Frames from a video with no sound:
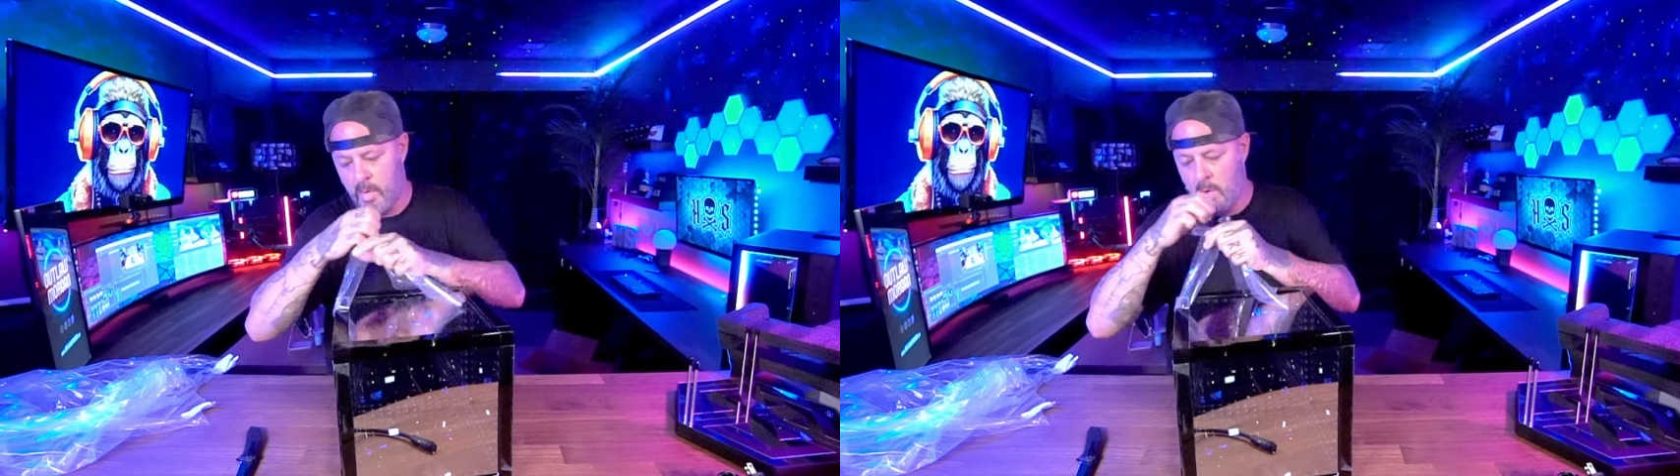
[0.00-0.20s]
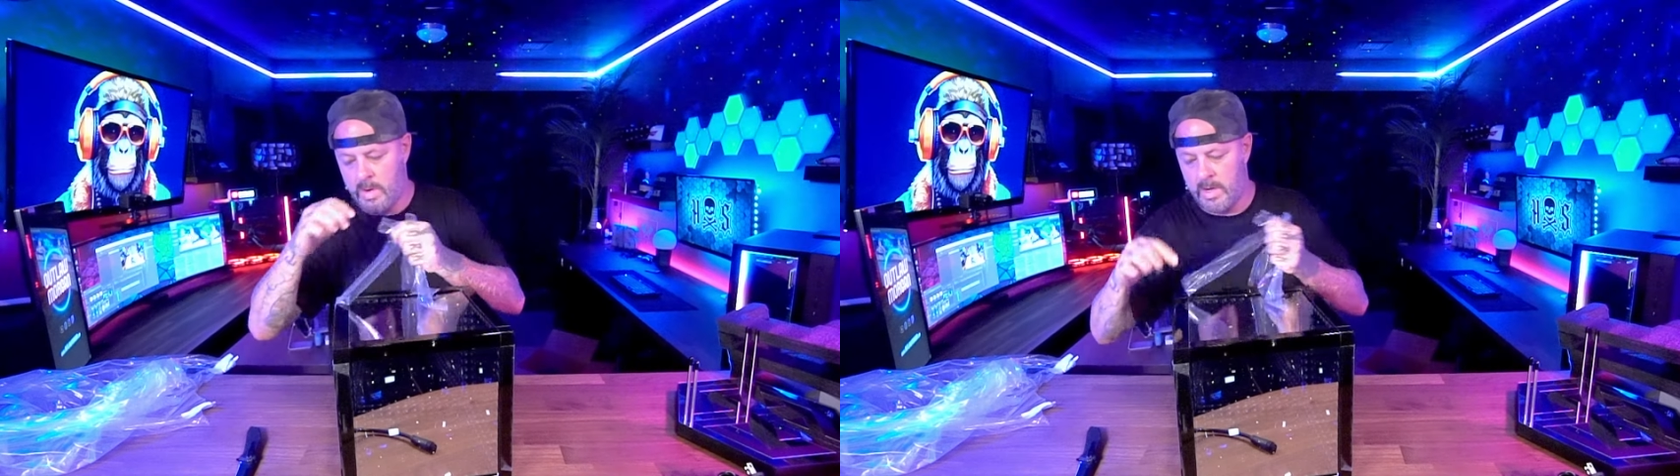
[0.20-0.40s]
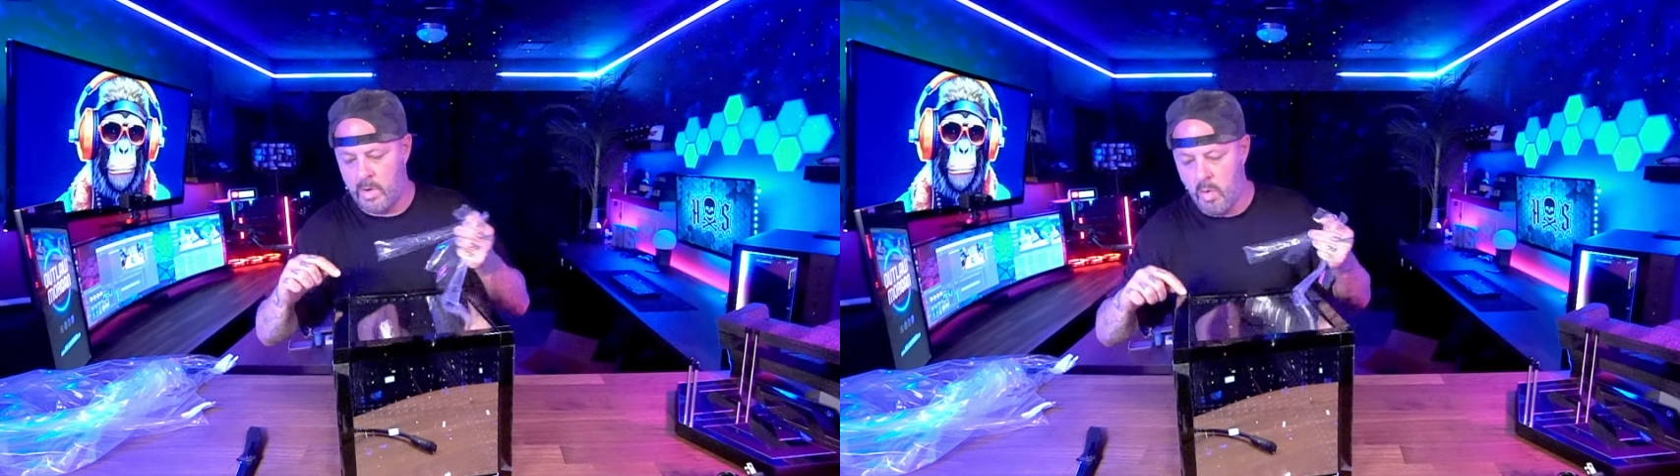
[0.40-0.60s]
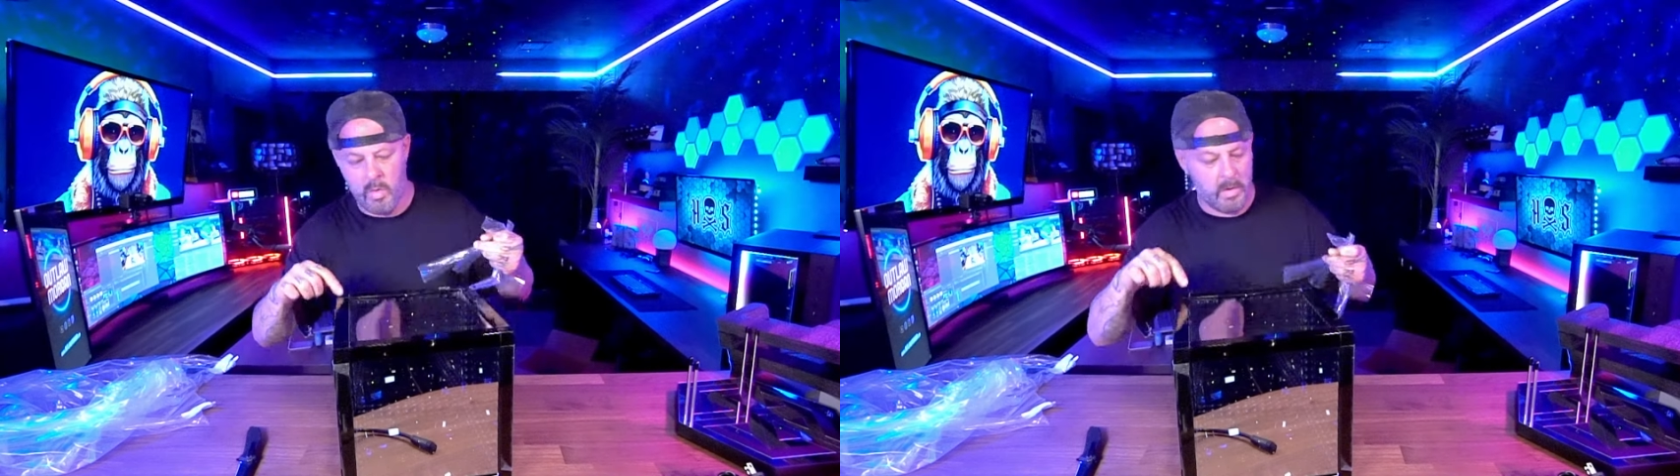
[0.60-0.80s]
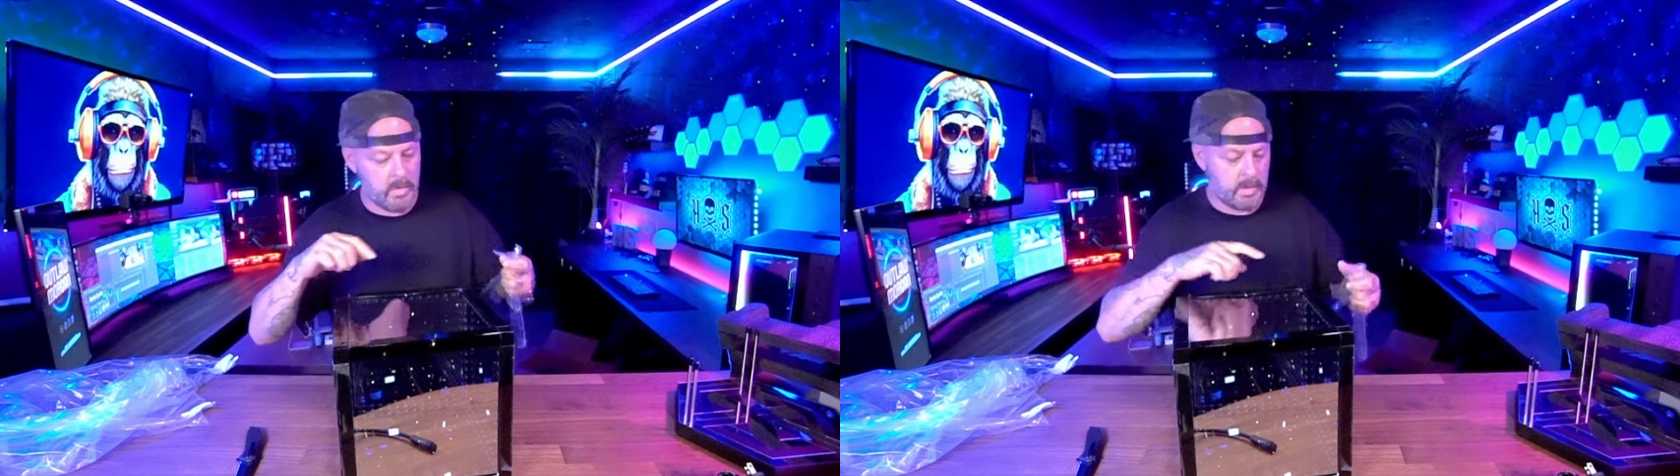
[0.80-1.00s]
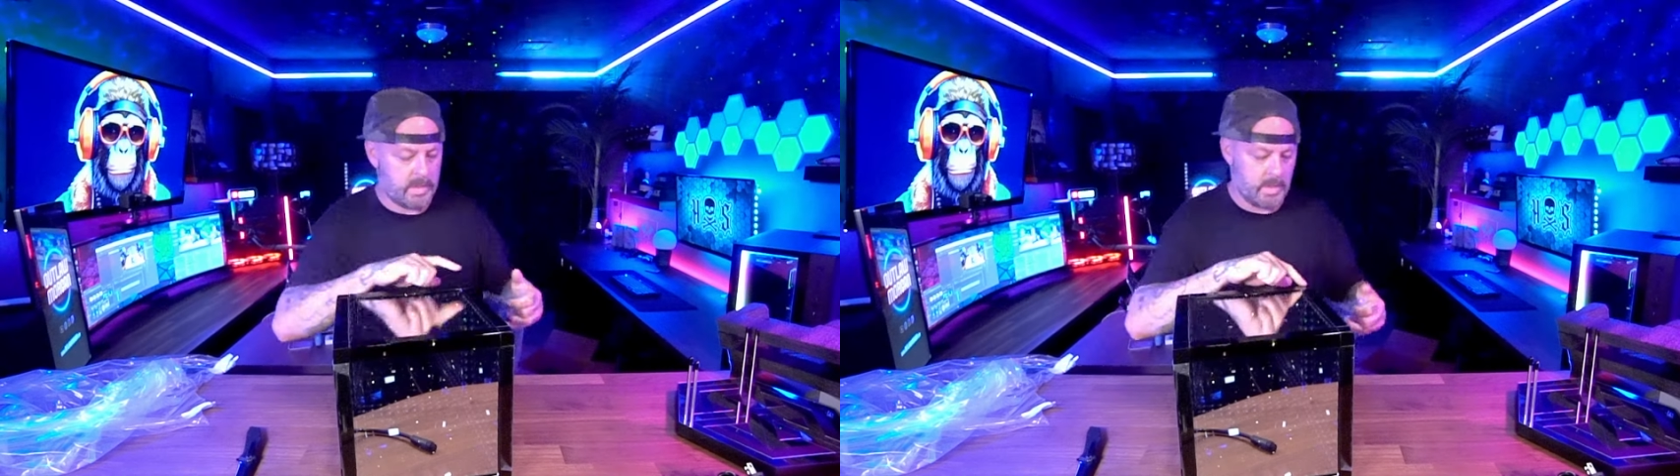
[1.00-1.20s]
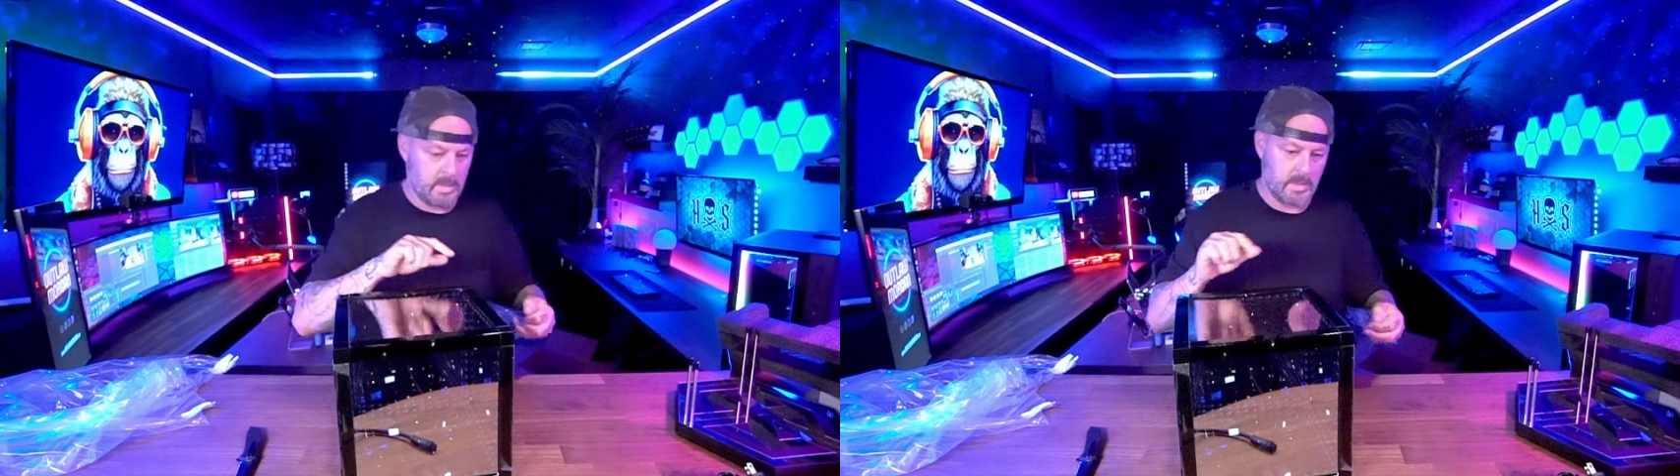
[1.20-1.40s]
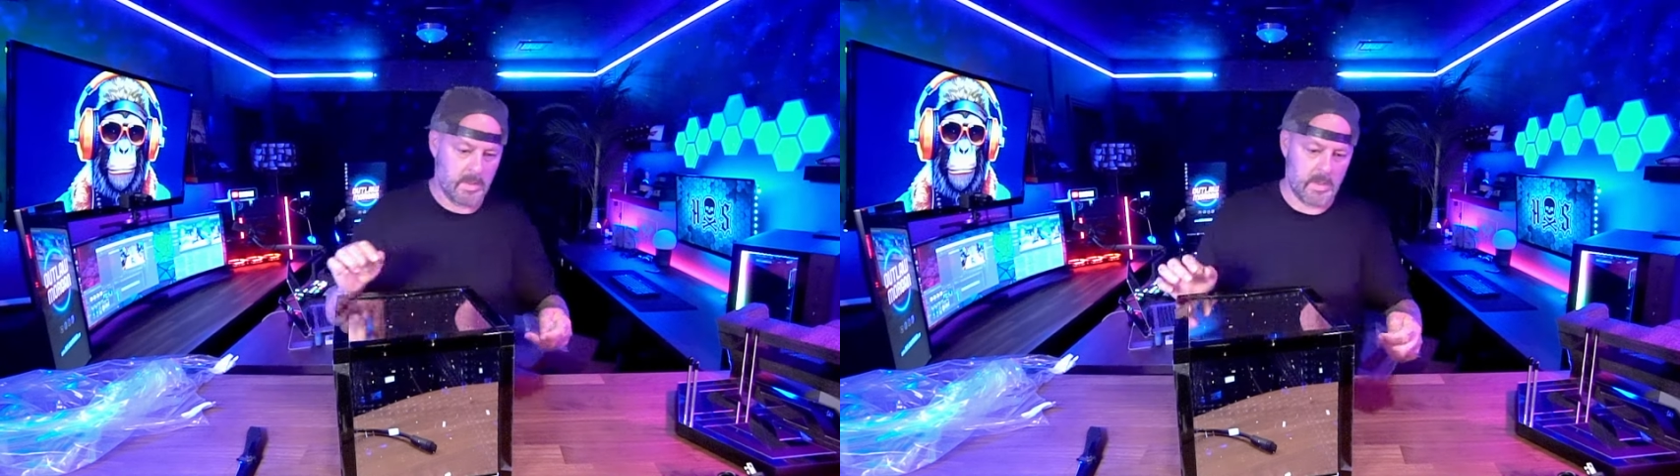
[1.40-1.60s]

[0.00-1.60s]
broken corners,